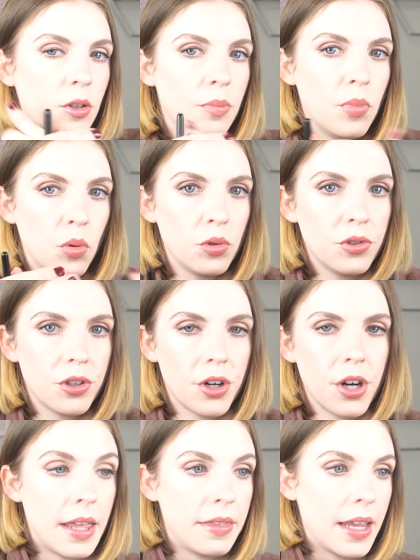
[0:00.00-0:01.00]
bolder
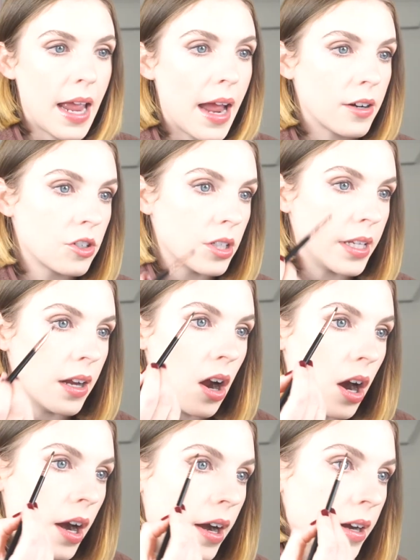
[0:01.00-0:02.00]
than they actually
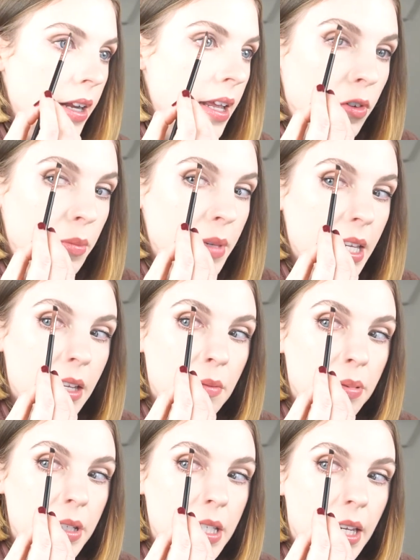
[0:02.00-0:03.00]
are. For me in
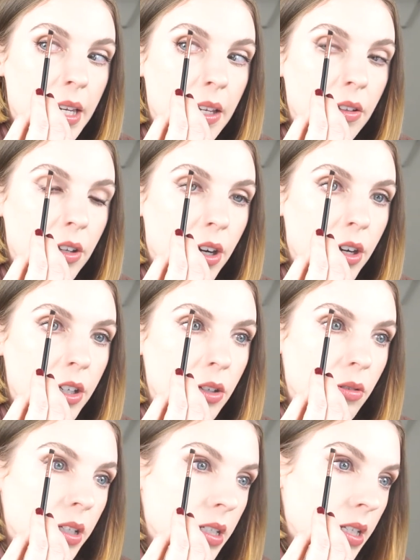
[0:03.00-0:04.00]
particular, you
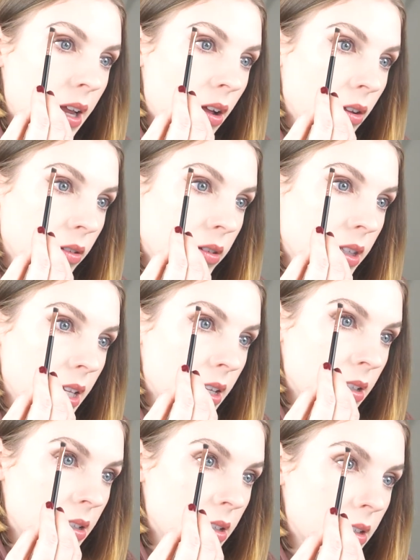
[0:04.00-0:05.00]
can tell
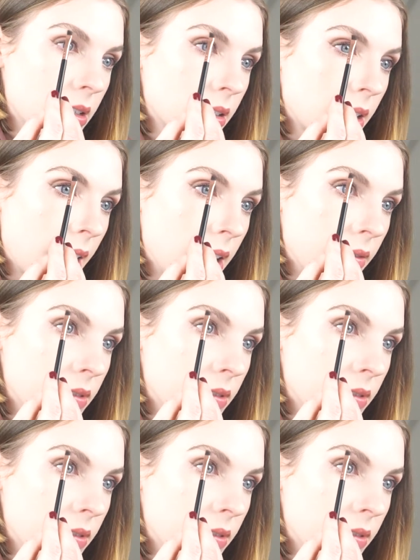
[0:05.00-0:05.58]
this kind of